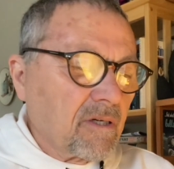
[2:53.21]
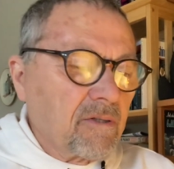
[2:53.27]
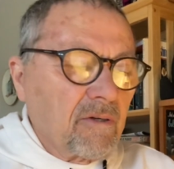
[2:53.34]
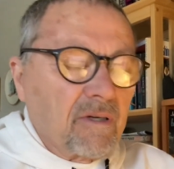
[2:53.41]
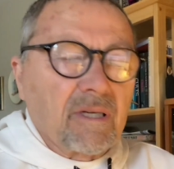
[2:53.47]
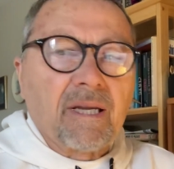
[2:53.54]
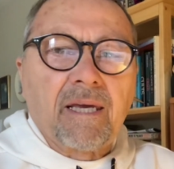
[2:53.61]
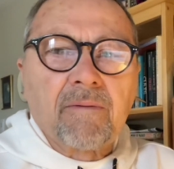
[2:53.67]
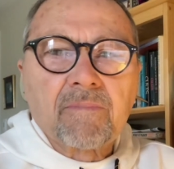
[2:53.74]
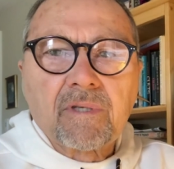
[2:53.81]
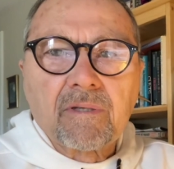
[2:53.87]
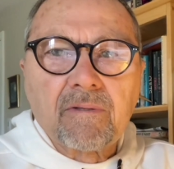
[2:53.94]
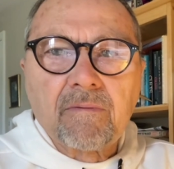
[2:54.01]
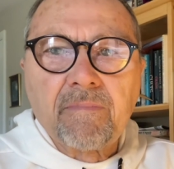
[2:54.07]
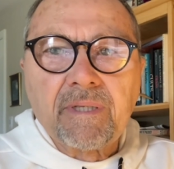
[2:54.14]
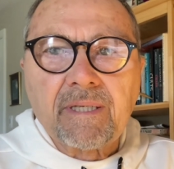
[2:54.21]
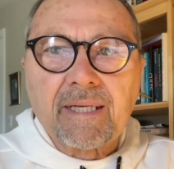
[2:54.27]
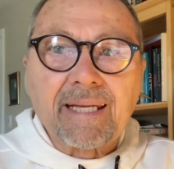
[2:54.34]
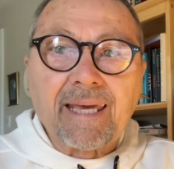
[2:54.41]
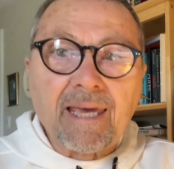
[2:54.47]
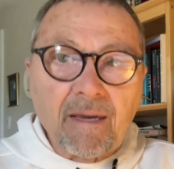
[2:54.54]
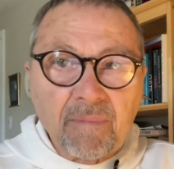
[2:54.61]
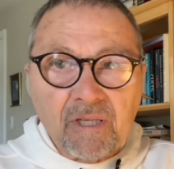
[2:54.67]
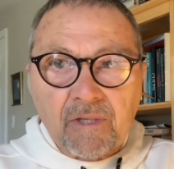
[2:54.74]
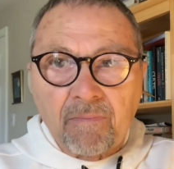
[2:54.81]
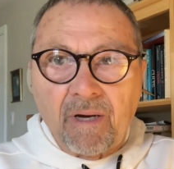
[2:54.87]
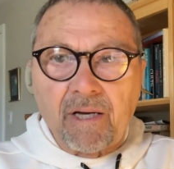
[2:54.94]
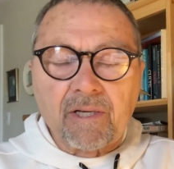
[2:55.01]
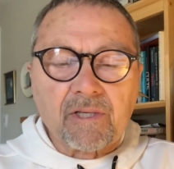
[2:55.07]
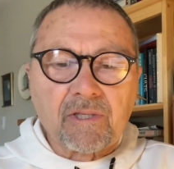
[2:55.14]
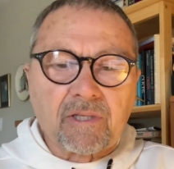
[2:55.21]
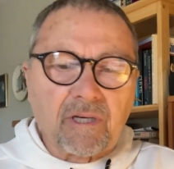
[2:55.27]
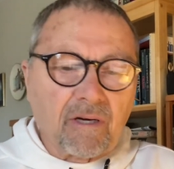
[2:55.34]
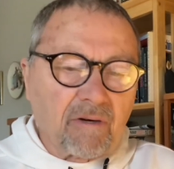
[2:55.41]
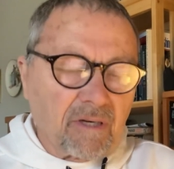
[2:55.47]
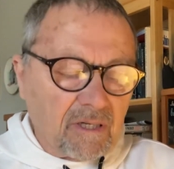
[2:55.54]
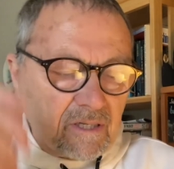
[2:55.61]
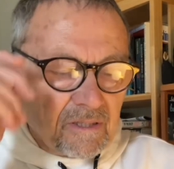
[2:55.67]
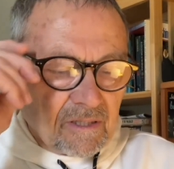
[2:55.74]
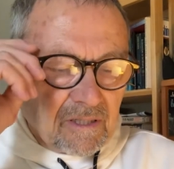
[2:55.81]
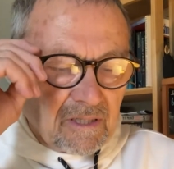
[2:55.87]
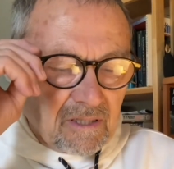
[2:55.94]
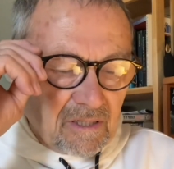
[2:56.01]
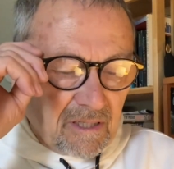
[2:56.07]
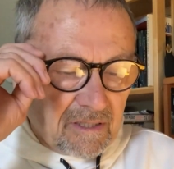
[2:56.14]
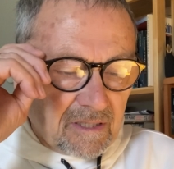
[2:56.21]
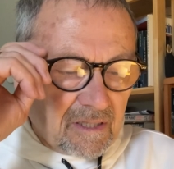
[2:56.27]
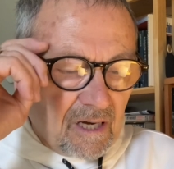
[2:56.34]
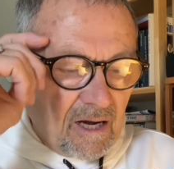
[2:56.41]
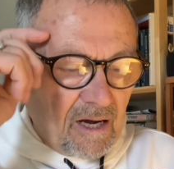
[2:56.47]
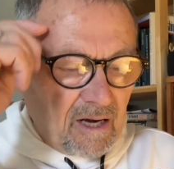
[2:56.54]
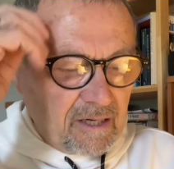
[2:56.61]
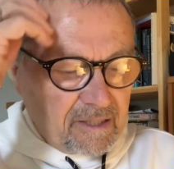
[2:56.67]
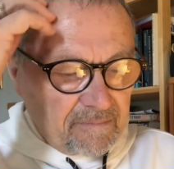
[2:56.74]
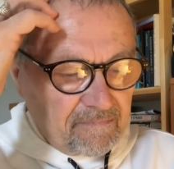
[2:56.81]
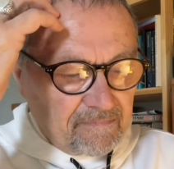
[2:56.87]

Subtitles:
who claimed to be at Hemis Monastery in Ladakh.